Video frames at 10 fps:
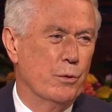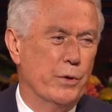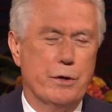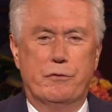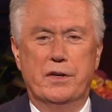
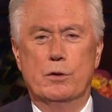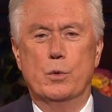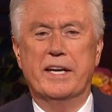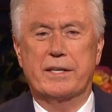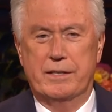When you feel
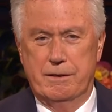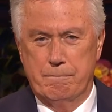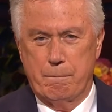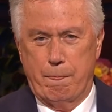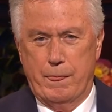weak,
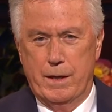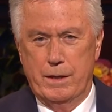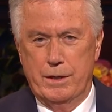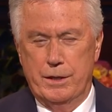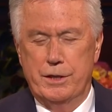
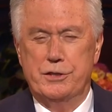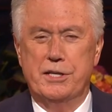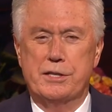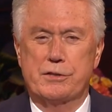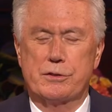
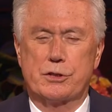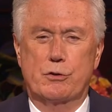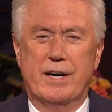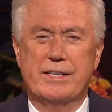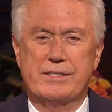Jesus
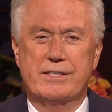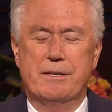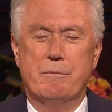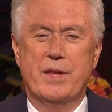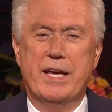Christ
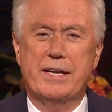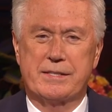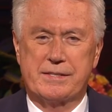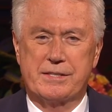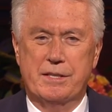
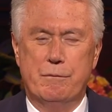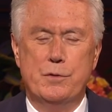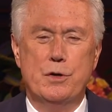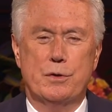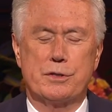is
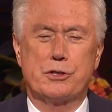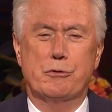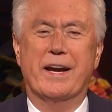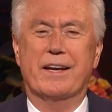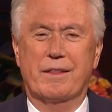your
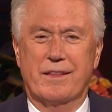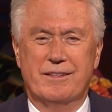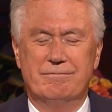strength.